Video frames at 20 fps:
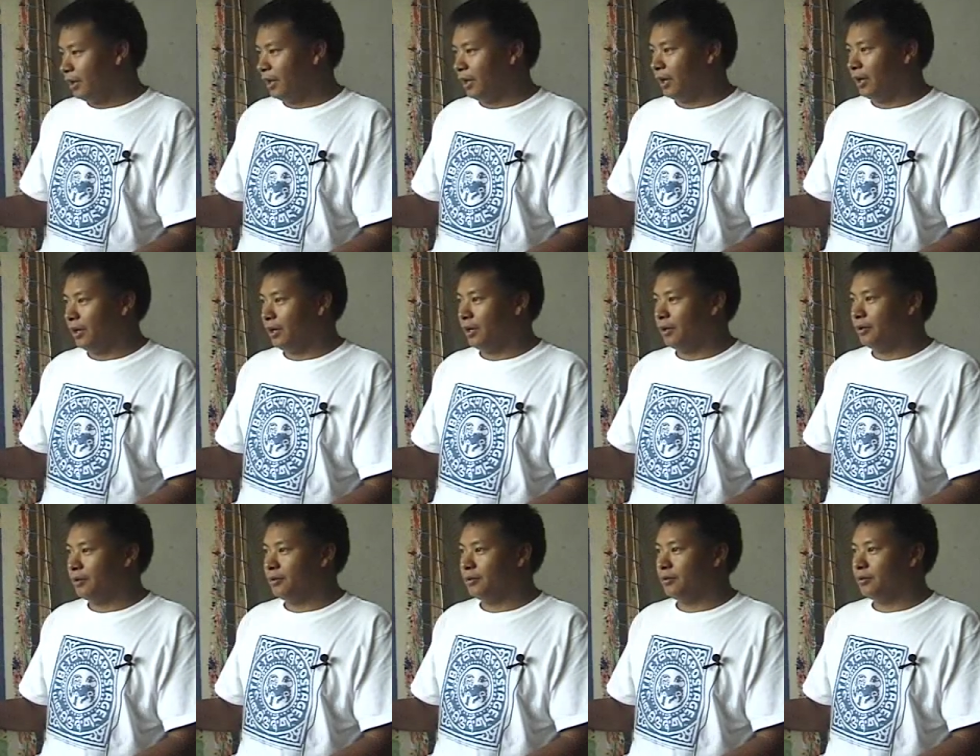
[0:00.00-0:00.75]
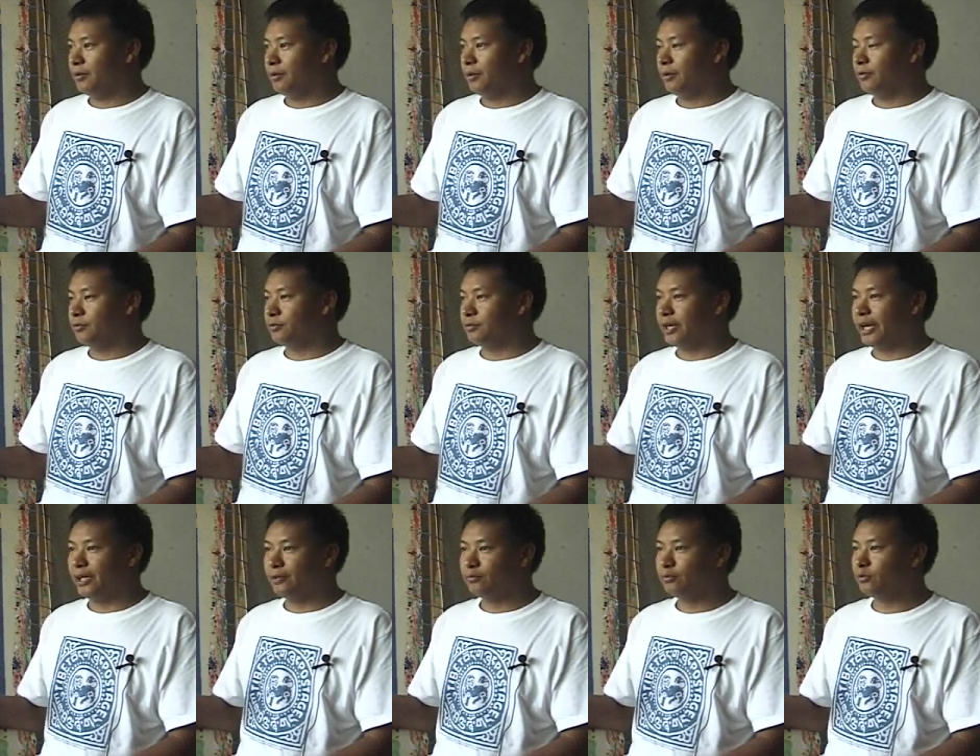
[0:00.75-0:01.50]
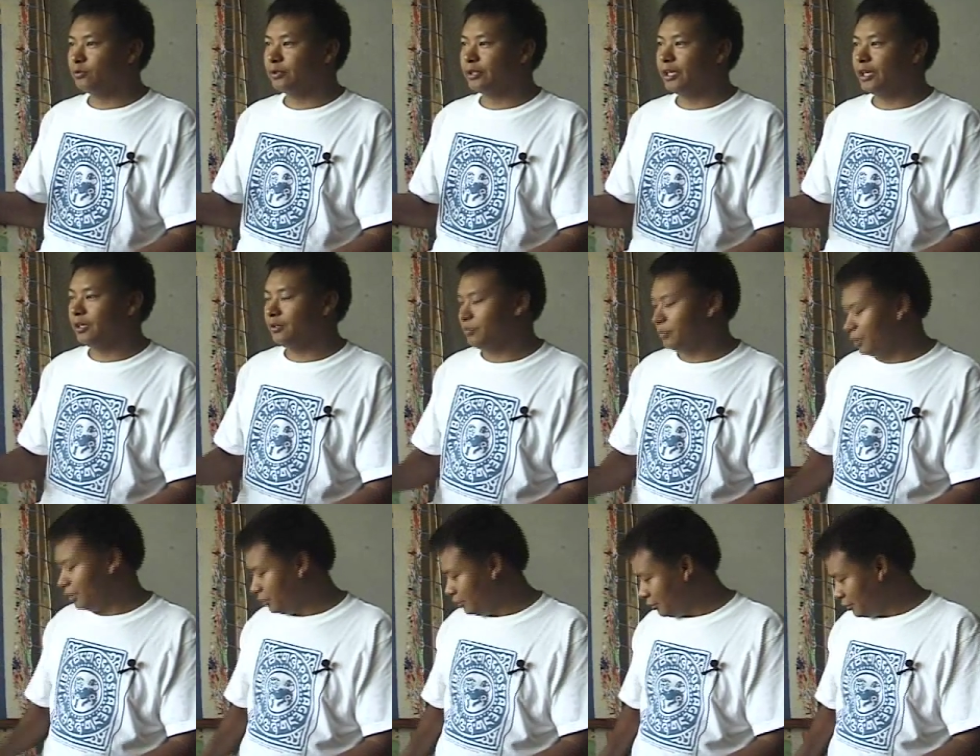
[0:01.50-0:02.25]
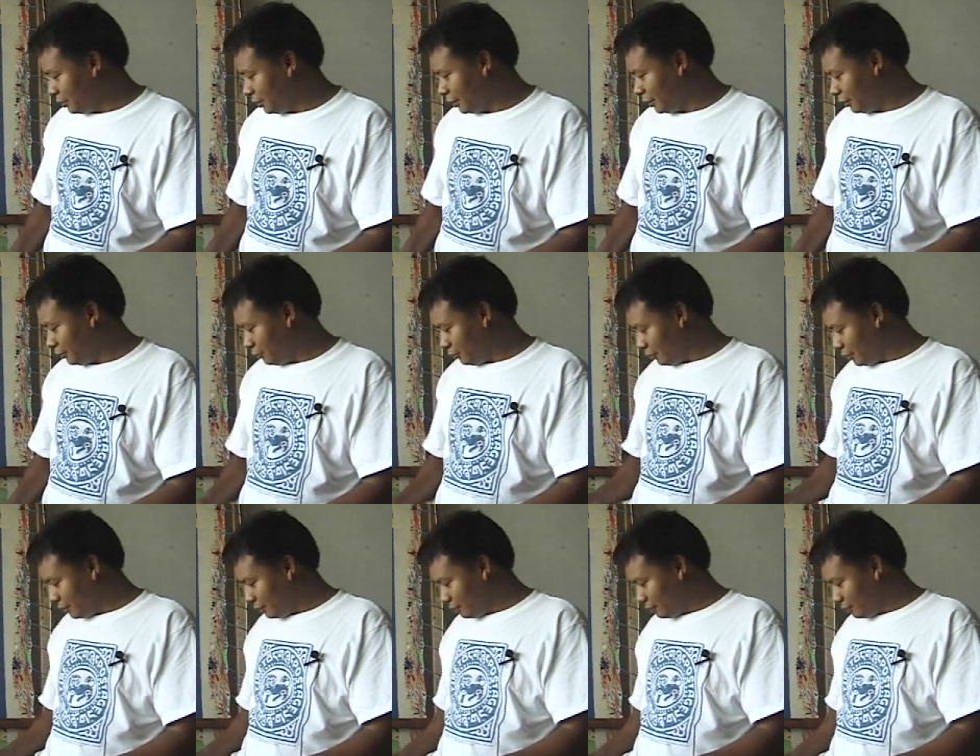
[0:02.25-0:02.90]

and wrathful can be like one